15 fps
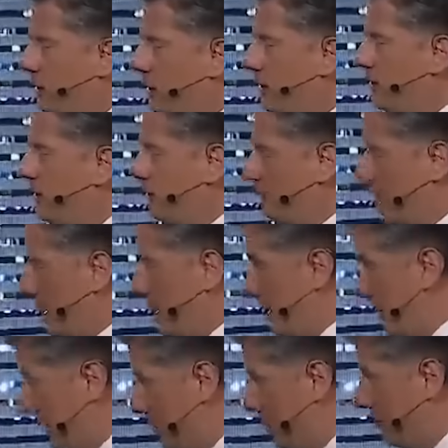This design
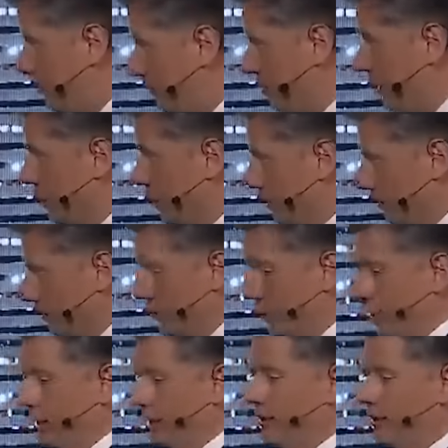is truly one of
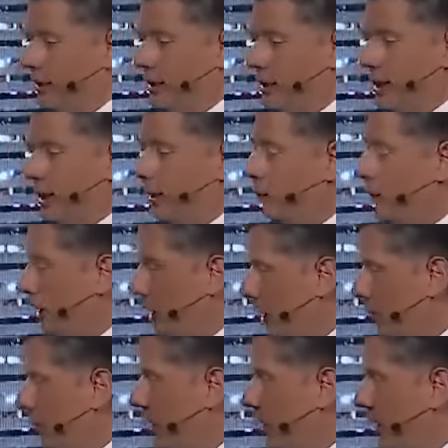one, and it will
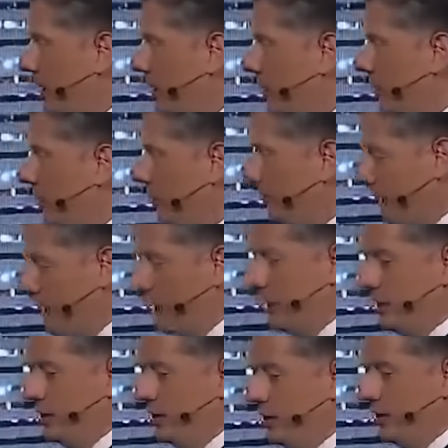come to
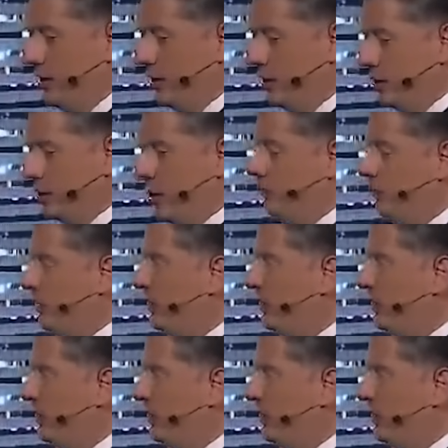define Oklahoma